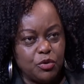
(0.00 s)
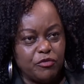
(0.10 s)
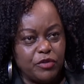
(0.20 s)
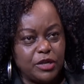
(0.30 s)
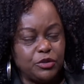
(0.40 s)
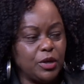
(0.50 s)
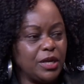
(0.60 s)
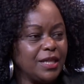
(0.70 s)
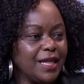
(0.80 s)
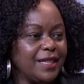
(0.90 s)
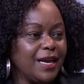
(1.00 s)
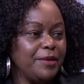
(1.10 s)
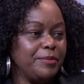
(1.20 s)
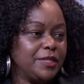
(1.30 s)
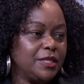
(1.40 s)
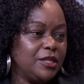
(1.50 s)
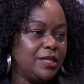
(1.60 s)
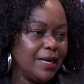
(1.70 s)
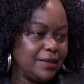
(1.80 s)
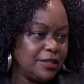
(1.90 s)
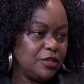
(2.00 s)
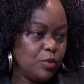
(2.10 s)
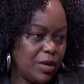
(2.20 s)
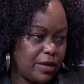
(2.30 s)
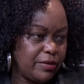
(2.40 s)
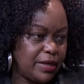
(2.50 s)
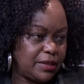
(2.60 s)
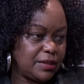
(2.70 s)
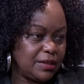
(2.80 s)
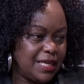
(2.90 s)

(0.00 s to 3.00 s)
of ensuring that the IBC does its work right.